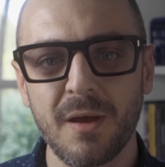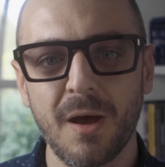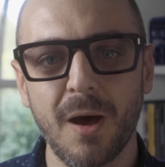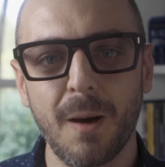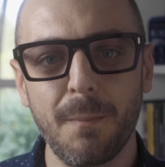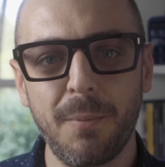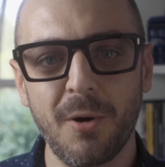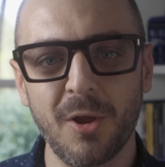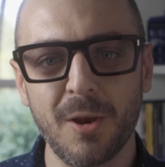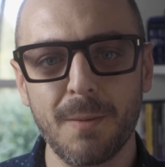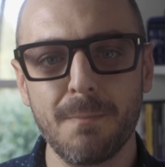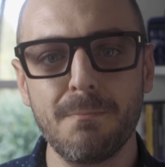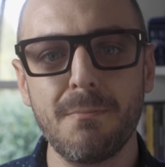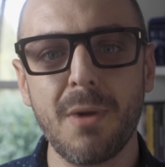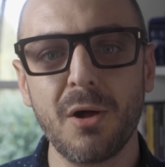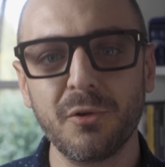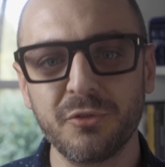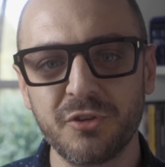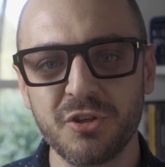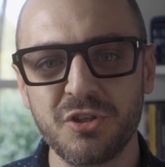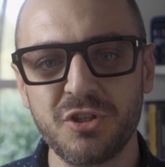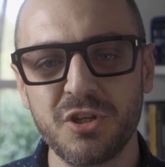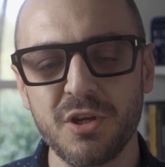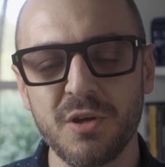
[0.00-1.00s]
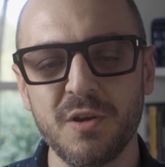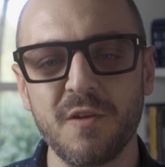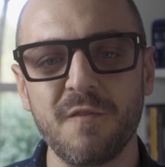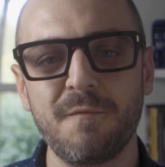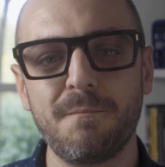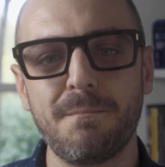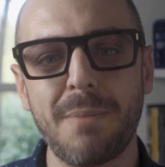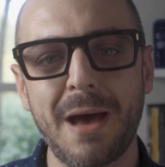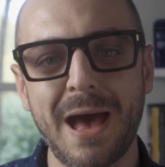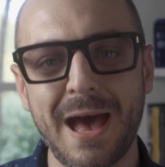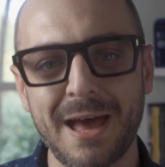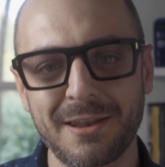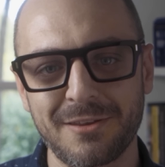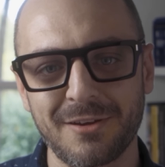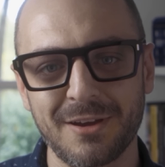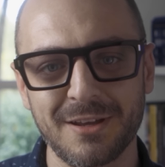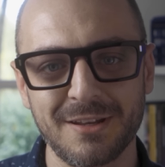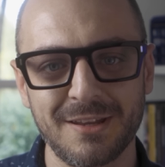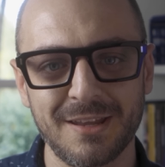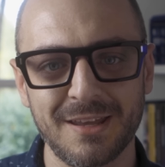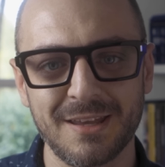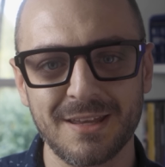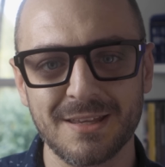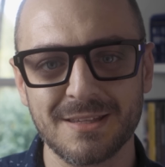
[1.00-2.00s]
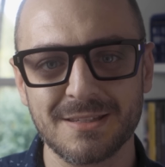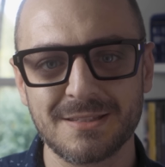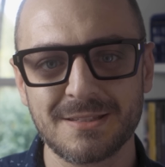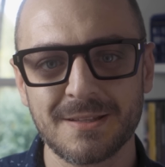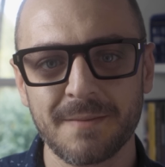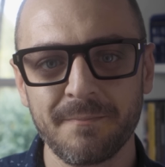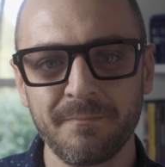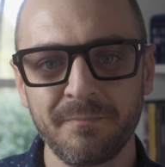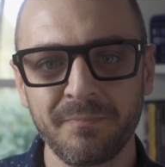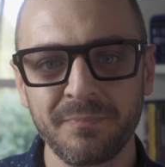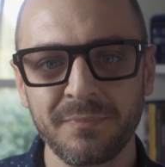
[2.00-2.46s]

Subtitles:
upon a multitude of bad ideas.